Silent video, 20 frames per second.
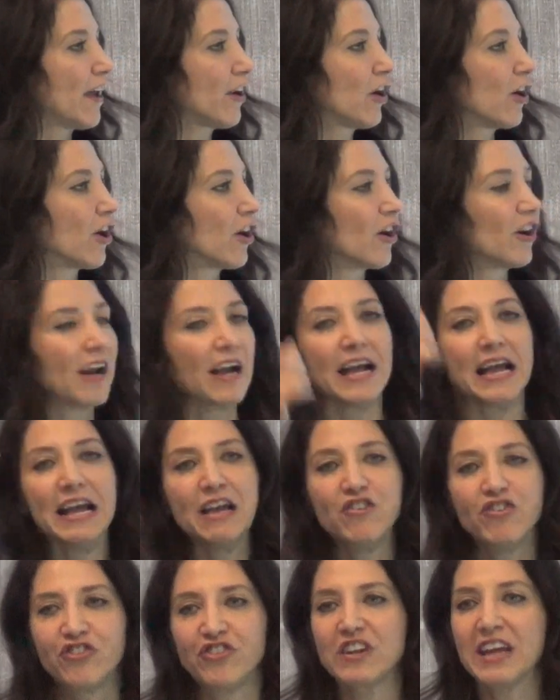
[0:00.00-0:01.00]
at her,
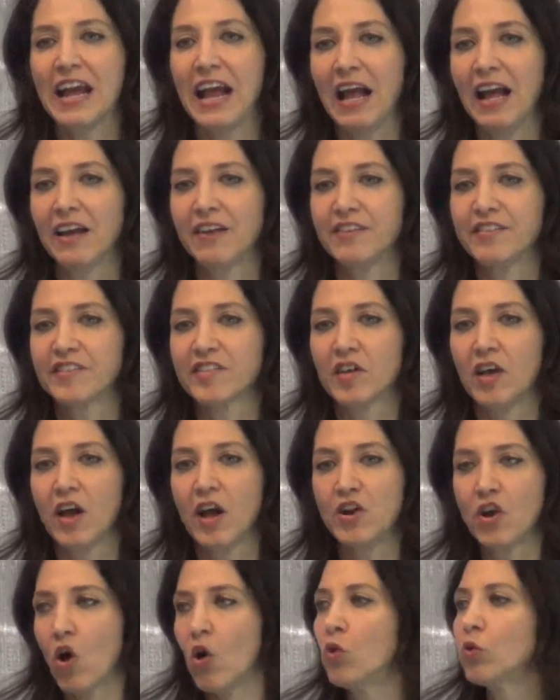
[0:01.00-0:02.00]
and she has
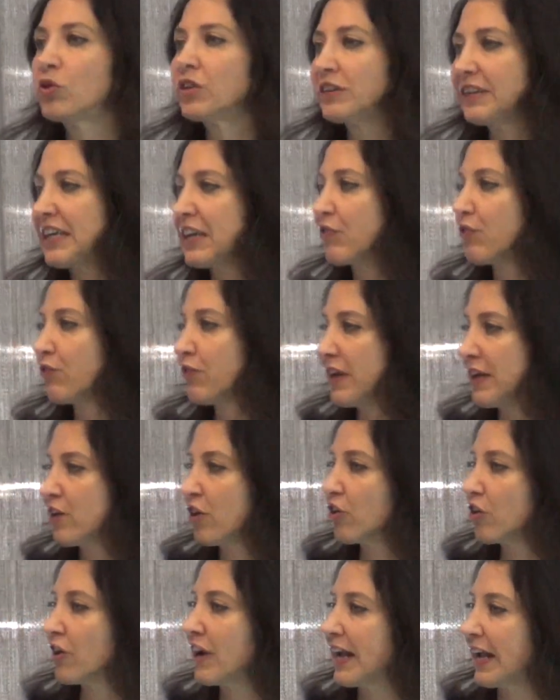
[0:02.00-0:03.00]
an oak leaf
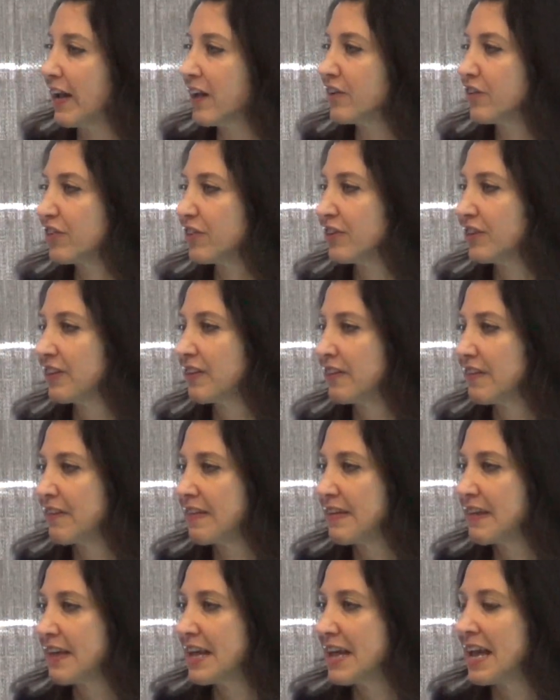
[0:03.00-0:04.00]
in her hand.
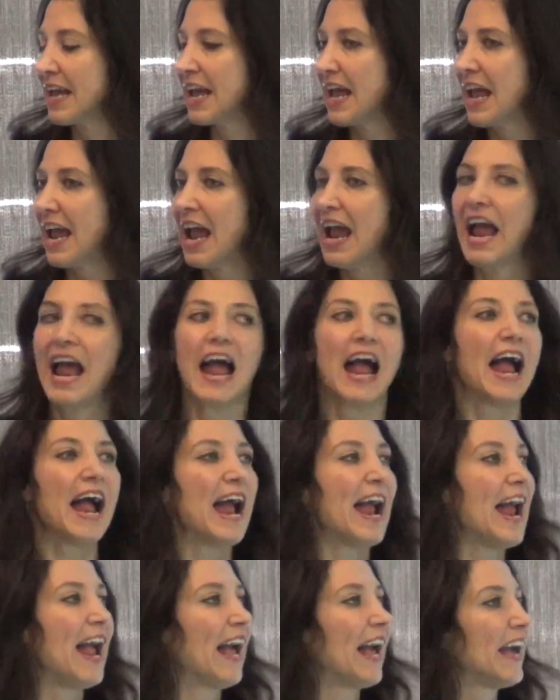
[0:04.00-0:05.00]

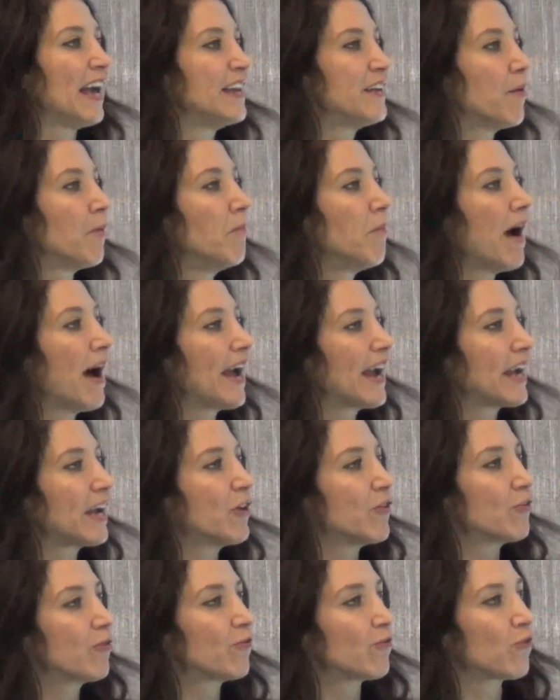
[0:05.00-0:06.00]
And
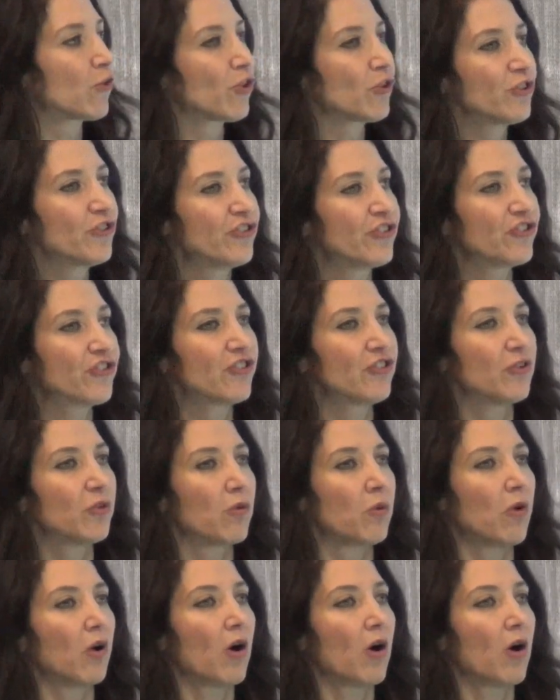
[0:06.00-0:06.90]
my first,